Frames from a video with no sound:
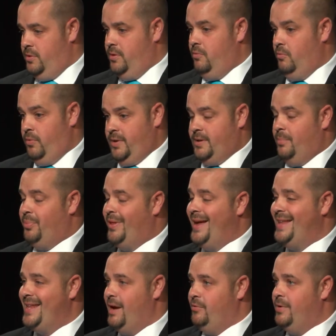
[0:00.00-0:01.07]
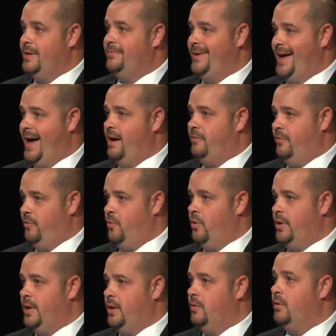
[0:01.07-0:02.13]
With the plan that we've got
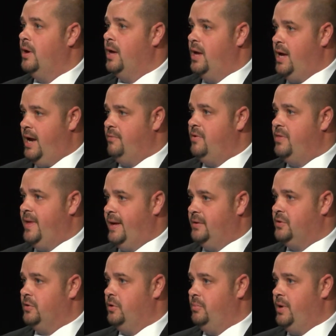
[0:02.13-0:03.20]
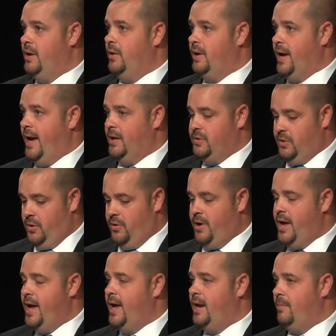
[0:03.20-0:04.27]
for you, everything's going to be okay. So go
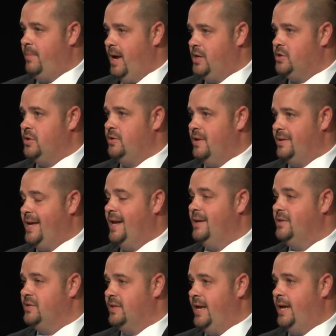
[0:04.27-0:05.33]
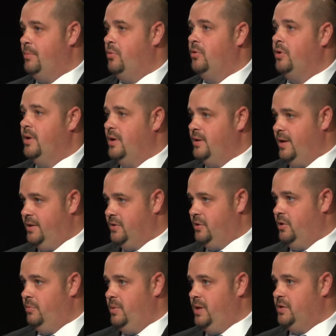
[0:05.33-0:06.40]
ahead and make sure that that is stable, that's
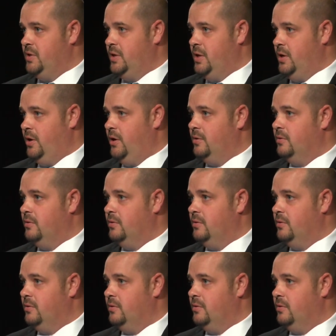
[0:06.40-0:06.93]
going to be secure,